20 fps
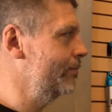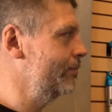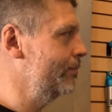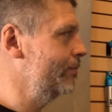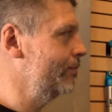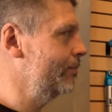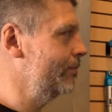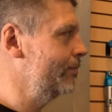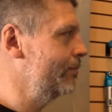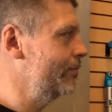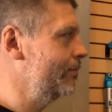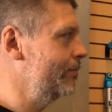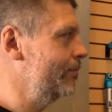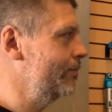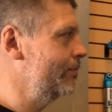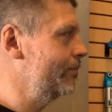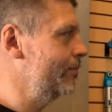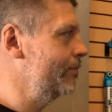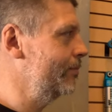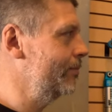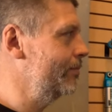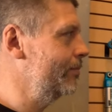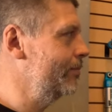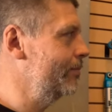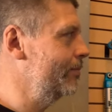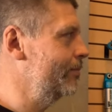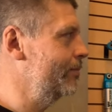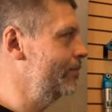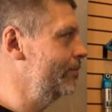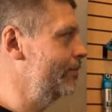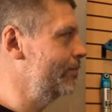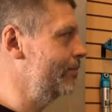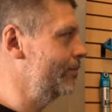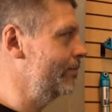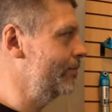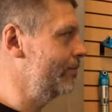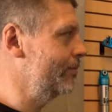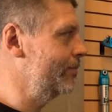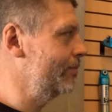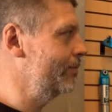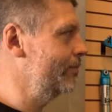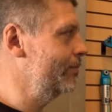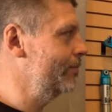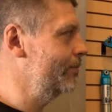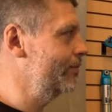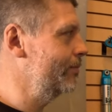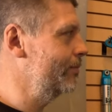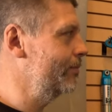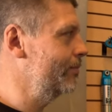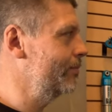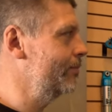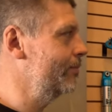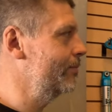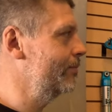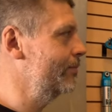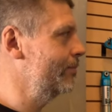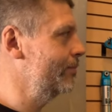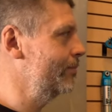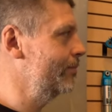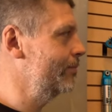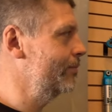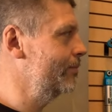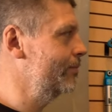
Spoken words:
The person shown says nothing.